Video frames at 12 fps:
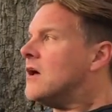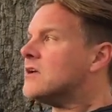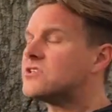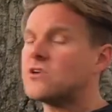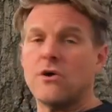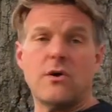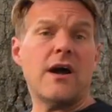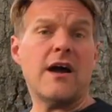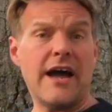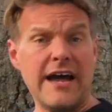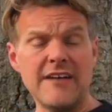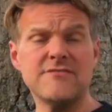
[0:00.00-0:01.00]
So
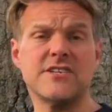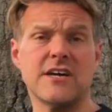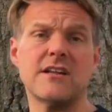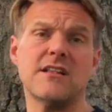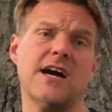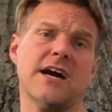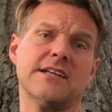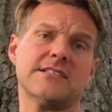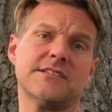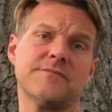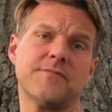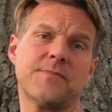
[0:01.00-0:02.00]
I have done a
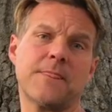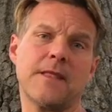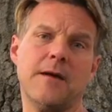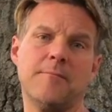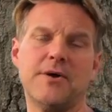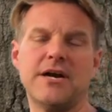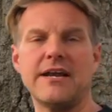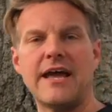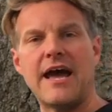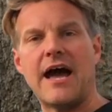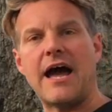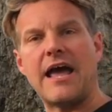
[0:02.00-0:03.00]
lot, but
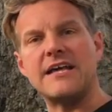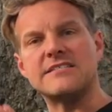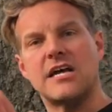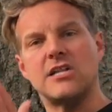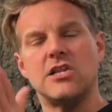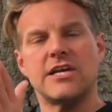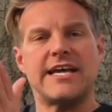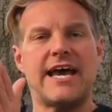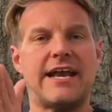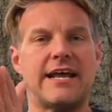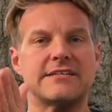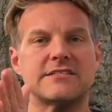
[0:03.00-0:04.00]
as I look
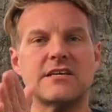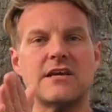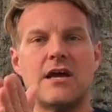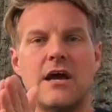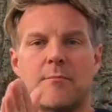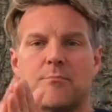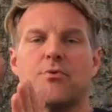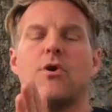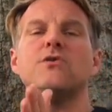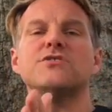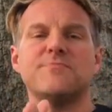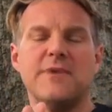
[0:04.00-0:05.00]
at it
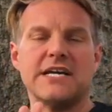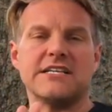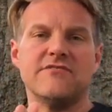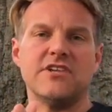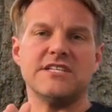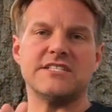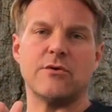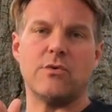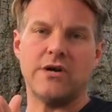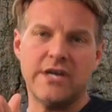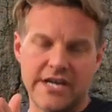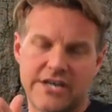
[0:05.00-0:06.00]
prospectively and saying,
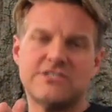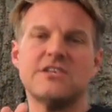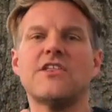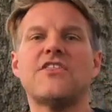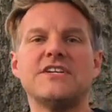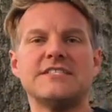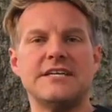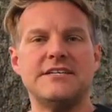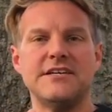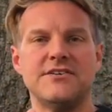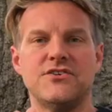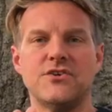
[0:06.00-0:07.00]
well, here's all the things I
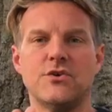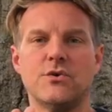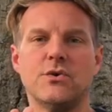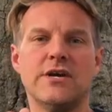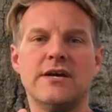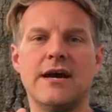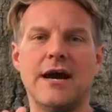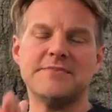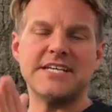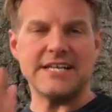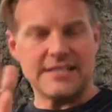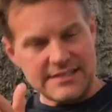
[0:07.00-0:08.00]
didn't do, I'm
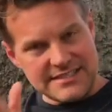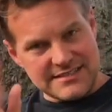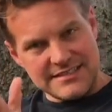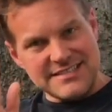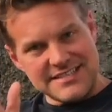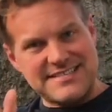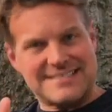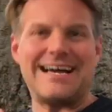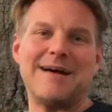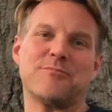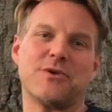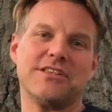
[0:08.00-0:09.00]
saying, let's just
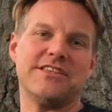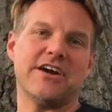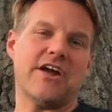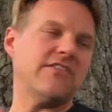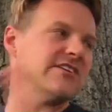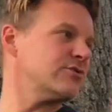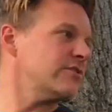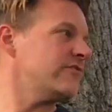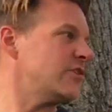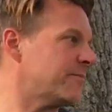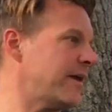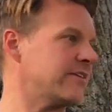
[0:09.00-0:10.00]
stop right there and let's sort
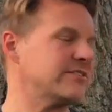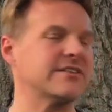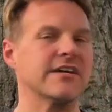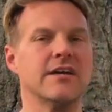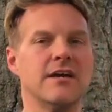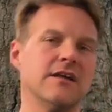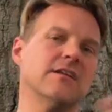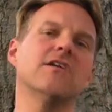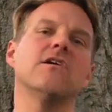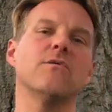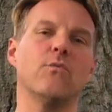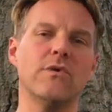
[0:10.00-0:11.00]
of look back and say,
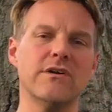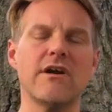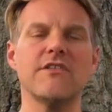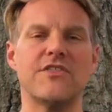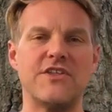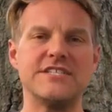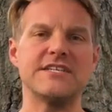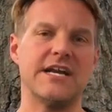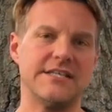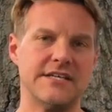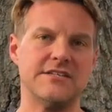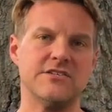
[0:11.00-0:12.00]
no, what are all the things that
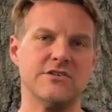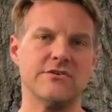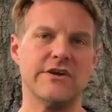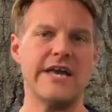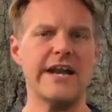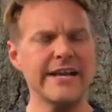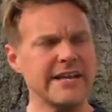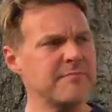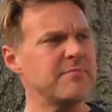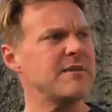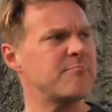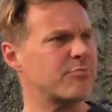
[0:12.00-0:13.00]
I did do? And I can
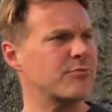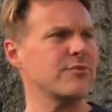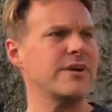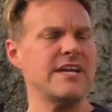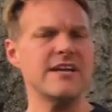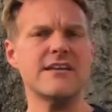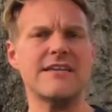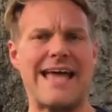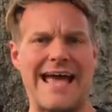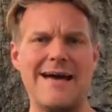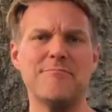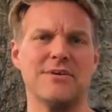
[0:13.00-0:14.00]
be pretty
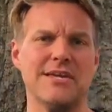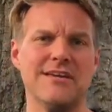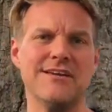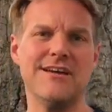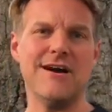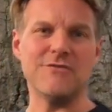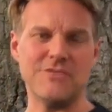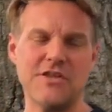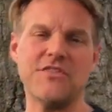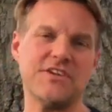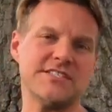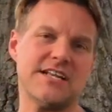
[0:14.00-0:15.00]
happy with
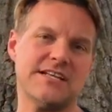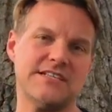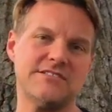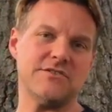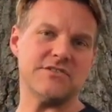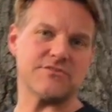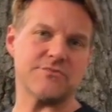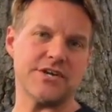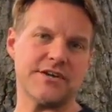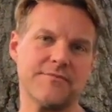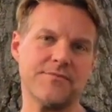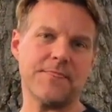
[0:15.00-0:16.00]
all the things that I did do this week.